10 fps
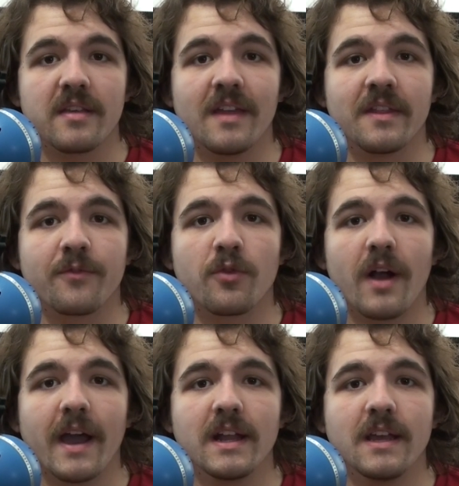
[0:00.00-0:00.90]
and the
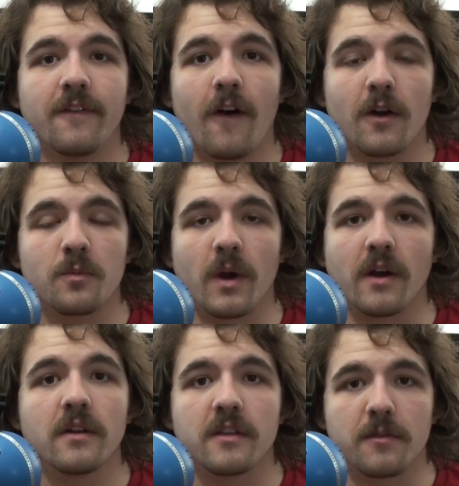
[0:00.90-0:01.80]
variety of
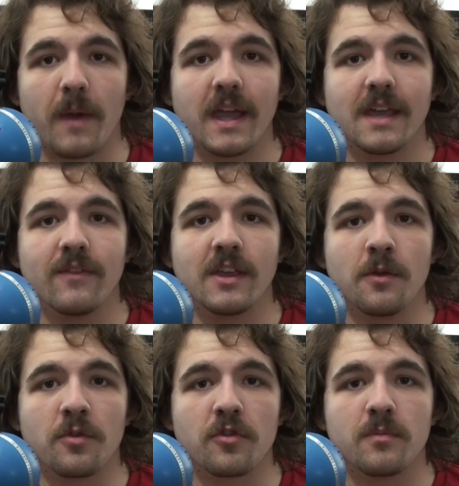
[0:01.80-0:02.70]
hardware, despite giving
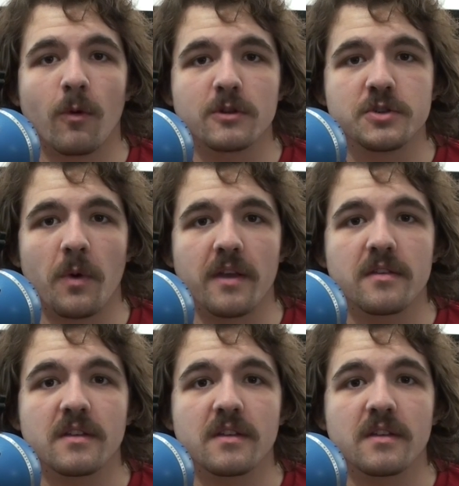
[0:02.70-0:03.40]
users more choice,